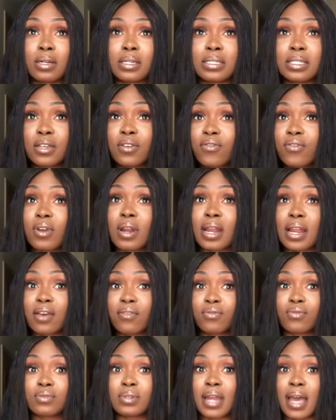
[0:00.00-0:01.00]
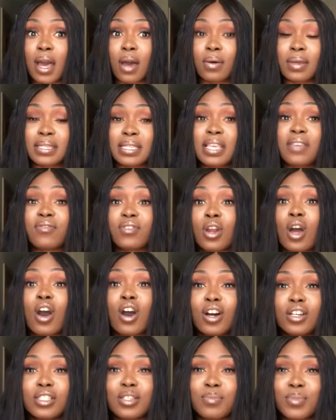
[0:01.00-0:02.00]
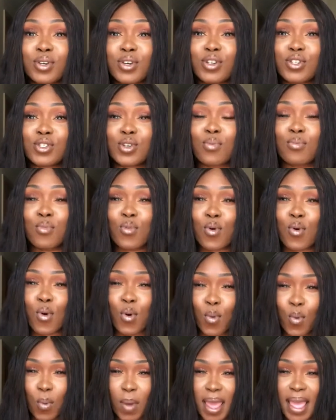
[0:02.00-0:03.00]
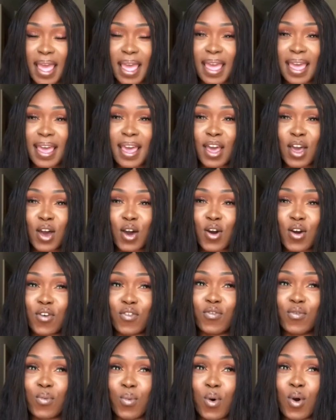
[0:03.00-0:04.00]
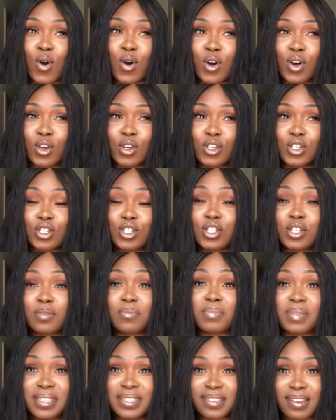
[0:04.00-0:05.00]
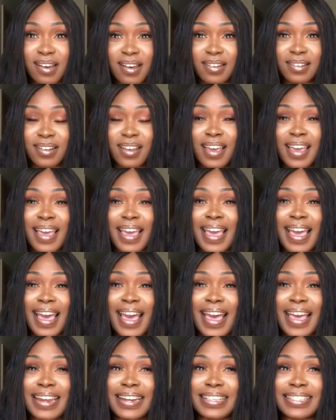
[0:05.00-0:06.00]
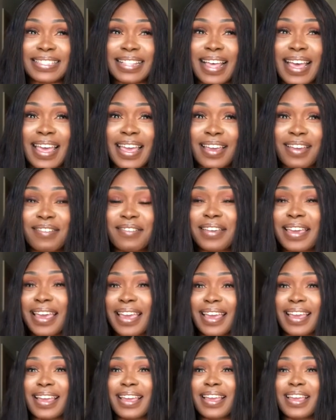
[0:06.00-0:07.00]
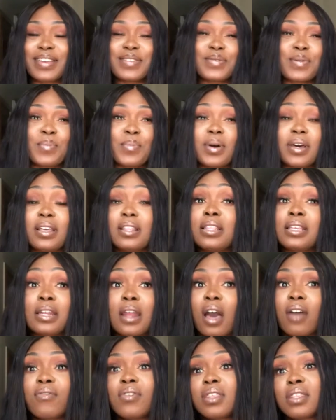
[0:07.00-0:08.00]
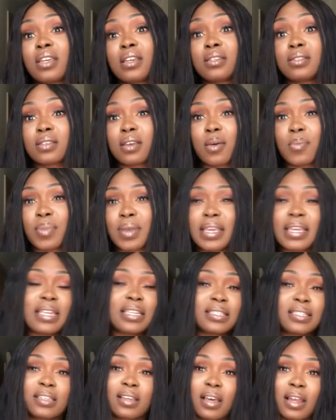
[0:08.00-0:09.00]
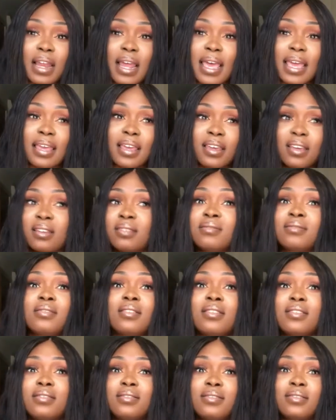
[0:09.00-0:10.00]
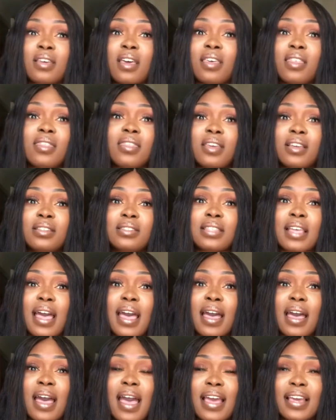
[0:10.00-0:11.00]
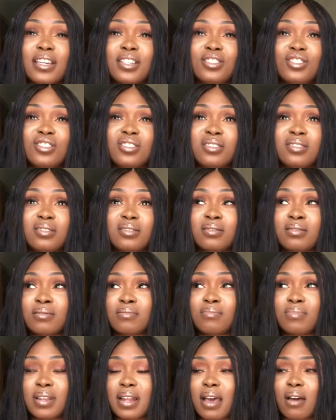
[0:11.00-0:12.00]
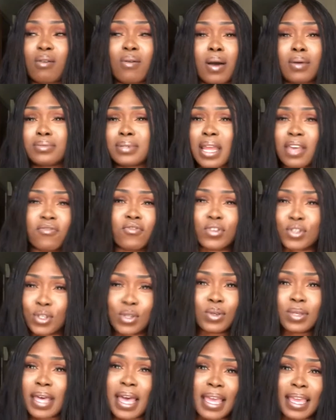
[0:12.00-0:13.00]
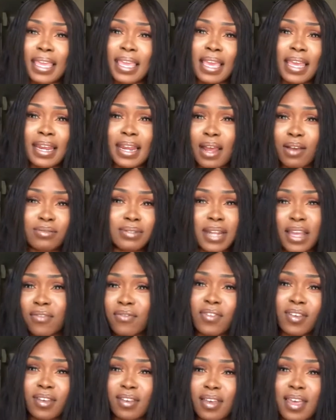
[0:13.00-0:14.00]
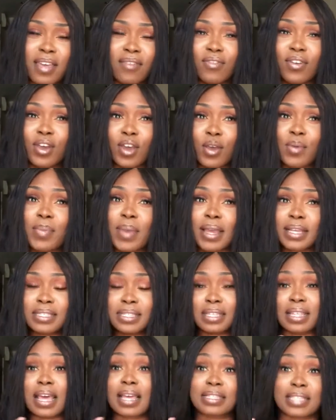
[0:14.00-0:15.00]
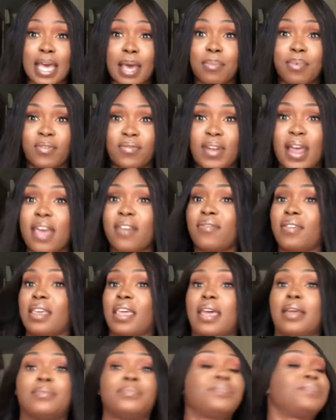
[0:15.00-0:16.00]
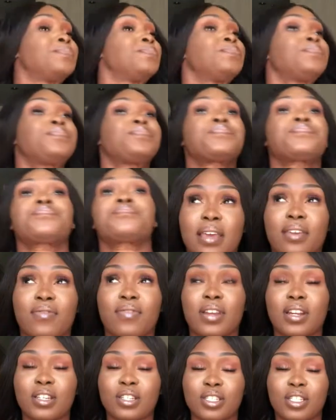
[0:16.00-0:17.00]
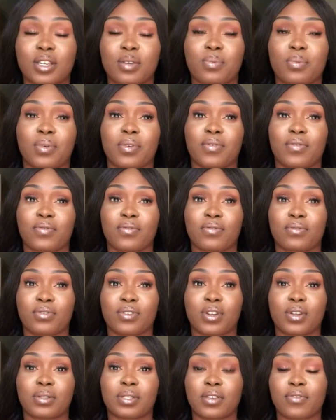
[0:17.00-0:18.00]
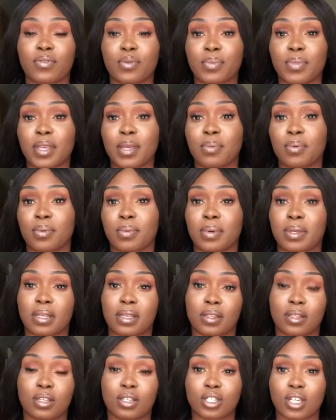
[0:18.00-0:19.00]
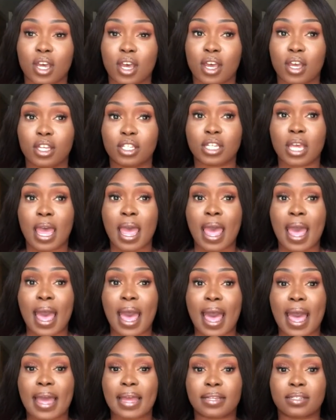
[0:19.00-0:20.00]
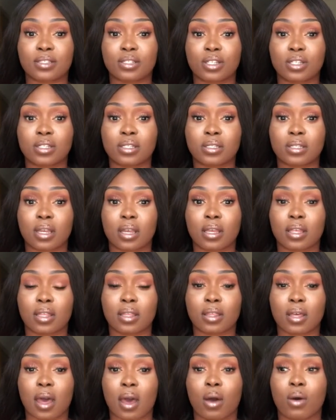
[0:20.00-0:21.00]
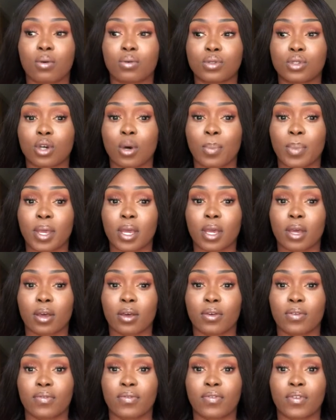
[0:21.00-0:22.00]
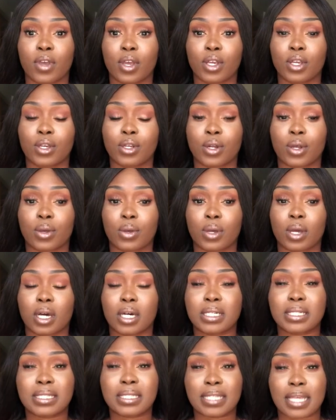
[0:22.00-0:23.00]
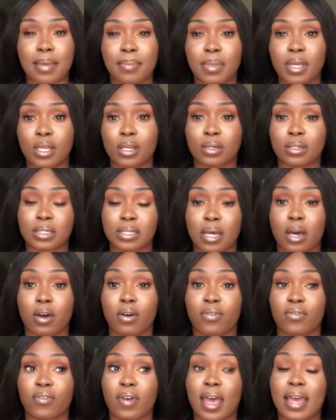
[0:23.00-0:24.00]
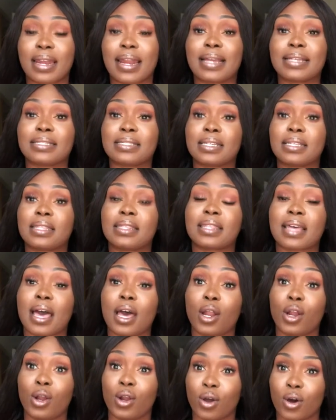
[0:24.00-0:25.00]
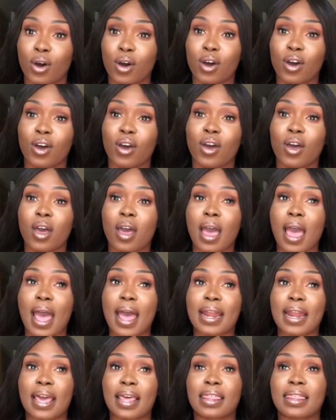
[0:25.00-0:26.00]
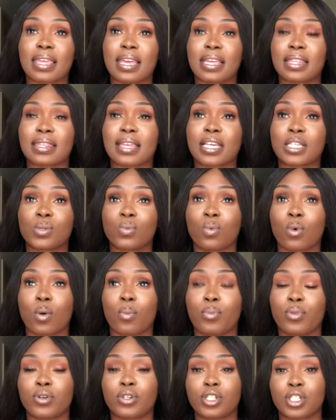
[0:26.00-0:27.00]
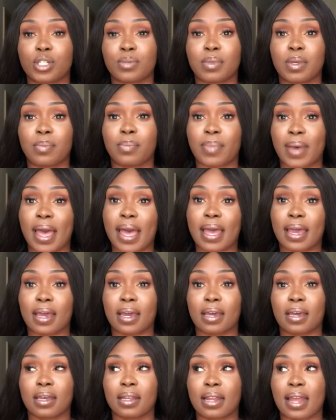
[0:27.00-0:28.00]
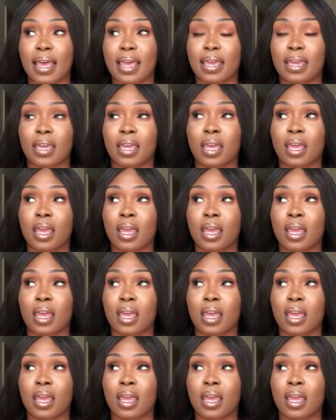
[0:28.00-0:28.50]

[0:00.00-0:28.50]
different level now, it's even harder because you're more aware of what shouldn't be done. And it's like, okay, and then other things are a bit easier, like certain things that I can just be like, oh, I'll never do that again. I'll never ever go back to that type of life again. Fellowship with, you know, different people within the church, and just that whole topic of, you know, condemning yourself. And I did that a lot, and I think that's what pushed me back. Like,